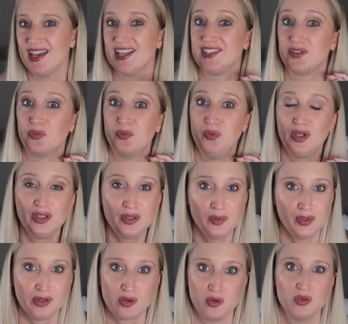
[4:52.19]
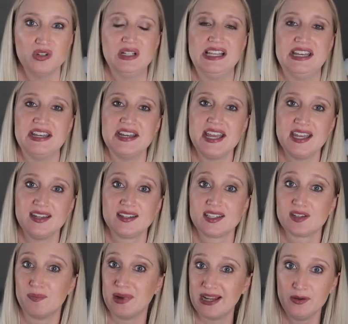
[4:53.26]
It's really, really cool. It
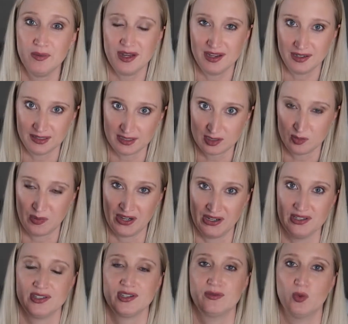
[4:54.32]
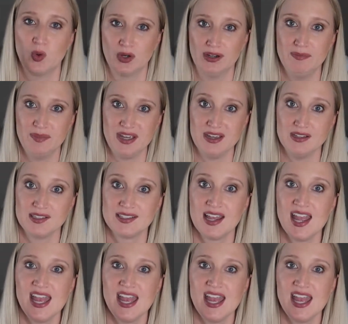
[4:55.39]
enhanced my reading experience of War and Peace,